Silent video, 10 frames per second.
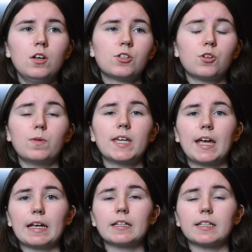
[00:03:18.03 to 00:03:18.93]
So we
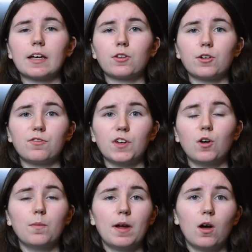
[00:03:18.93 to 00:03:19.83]
can't get together to
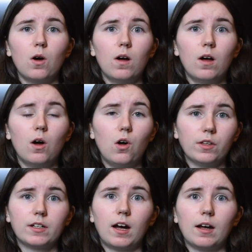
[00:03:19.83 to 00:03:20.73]
film all
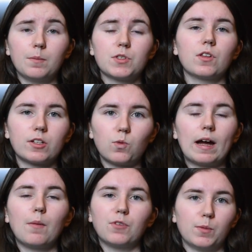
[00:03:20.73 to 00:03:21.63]
the time, so that's why
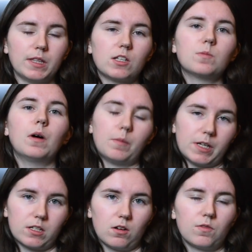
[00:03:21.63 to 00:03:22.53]
I'm filming this by
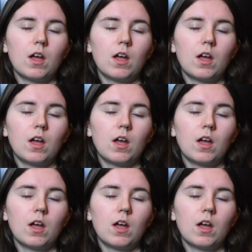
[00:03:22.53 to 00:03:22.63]
myself.